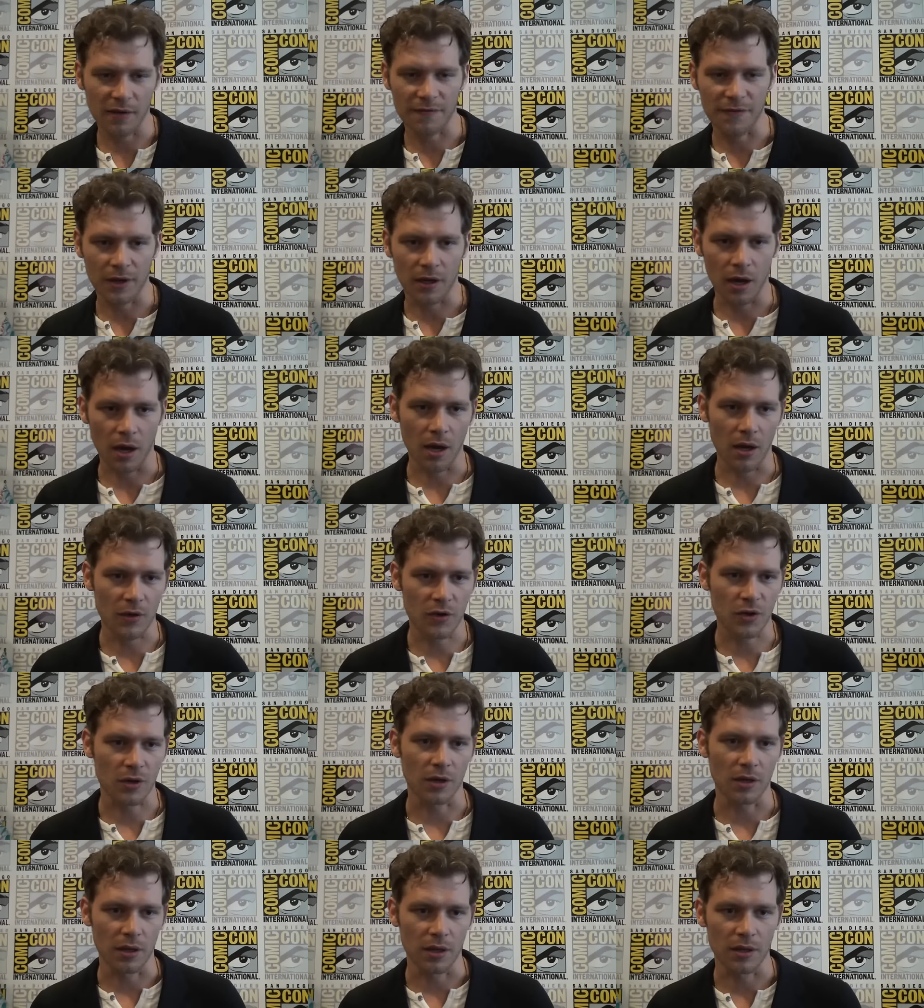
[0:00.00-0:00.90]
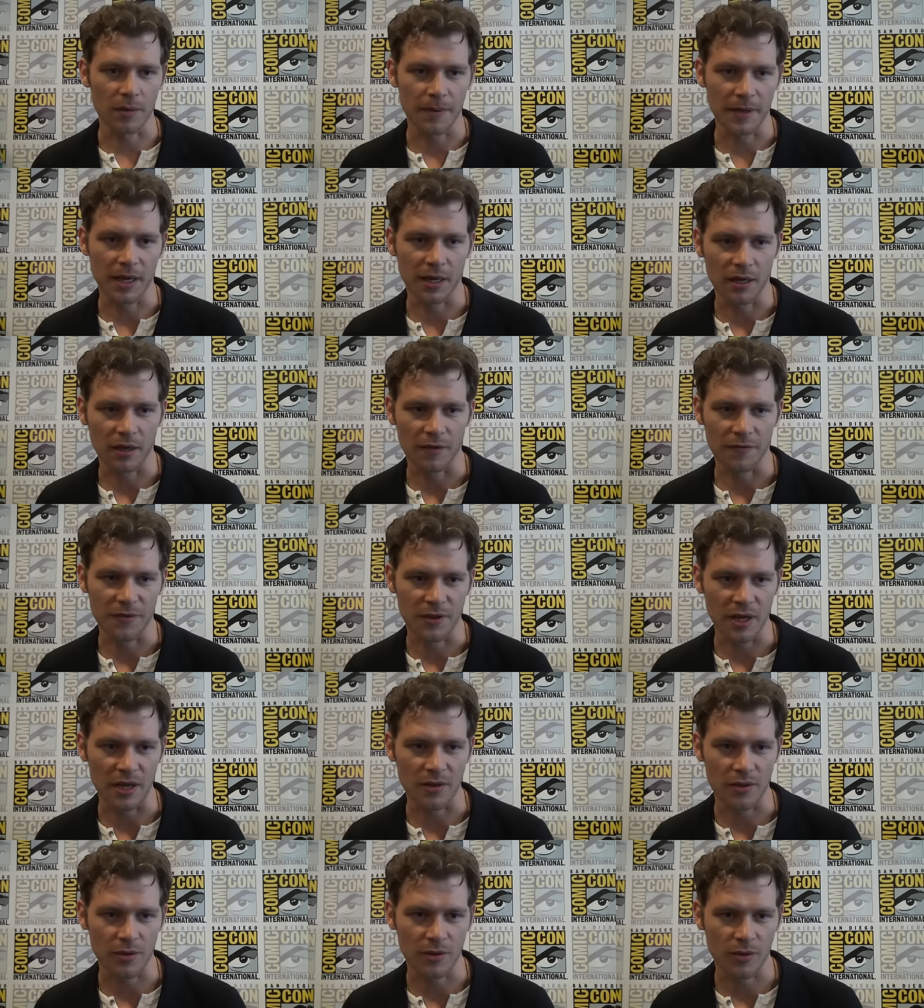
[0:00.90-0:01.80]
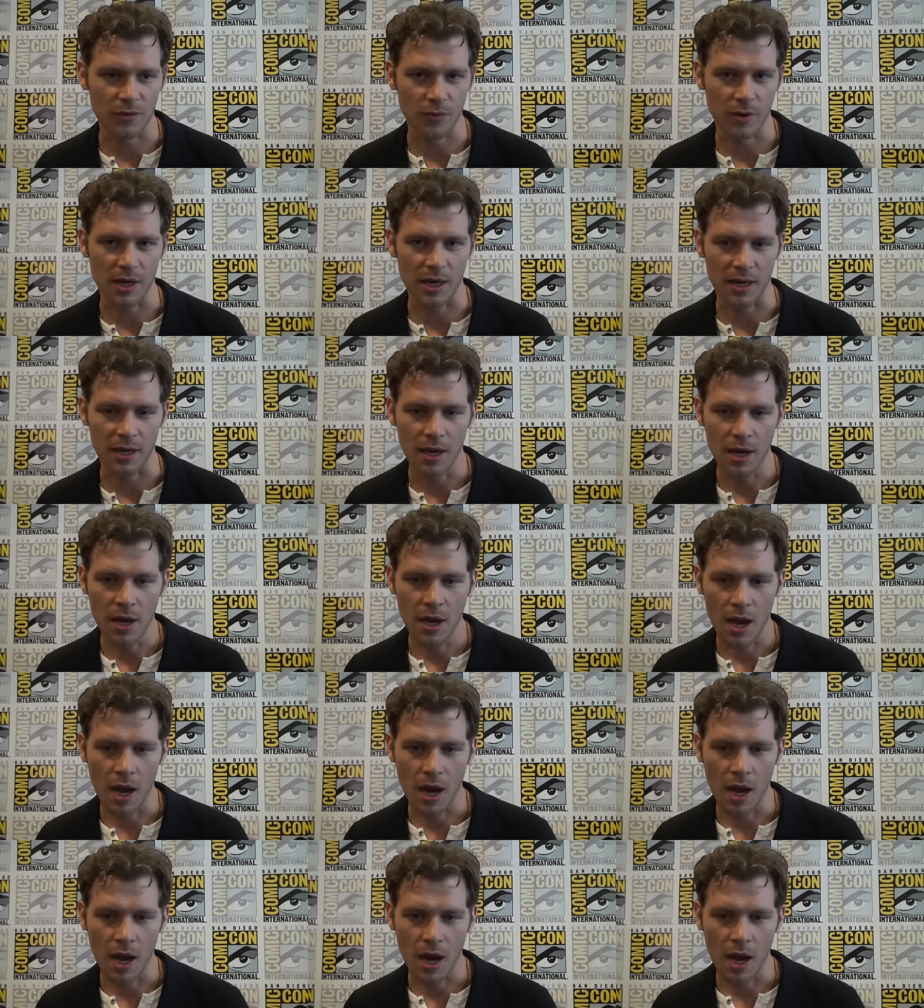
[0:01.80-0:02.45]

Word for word: of the castle at the beginning of season three.